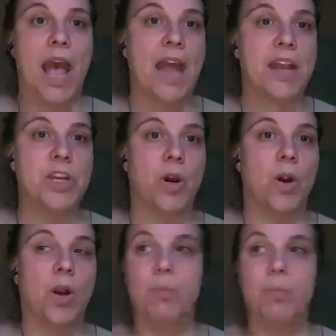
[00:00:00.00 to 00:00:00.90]
and
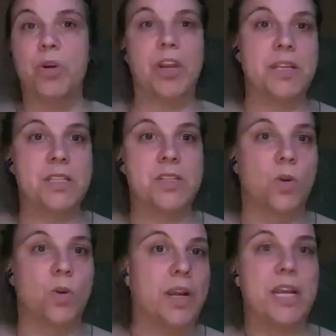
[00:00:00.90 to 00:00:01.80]
you're a Buddhist
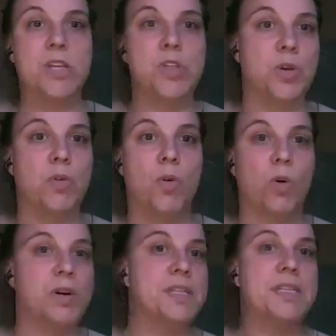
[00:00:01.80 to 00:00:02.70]
or a Hindu
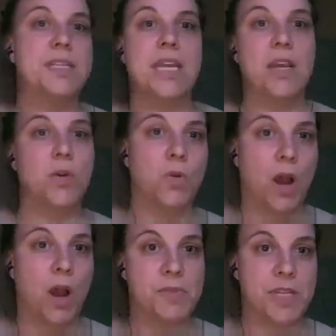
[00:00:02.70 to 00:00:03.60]
or a Sikh who
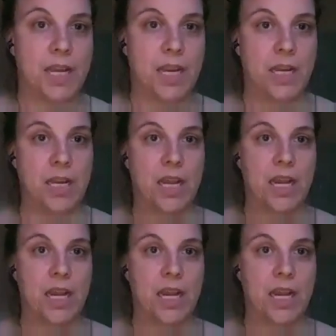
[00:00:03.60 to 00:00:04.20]
comes in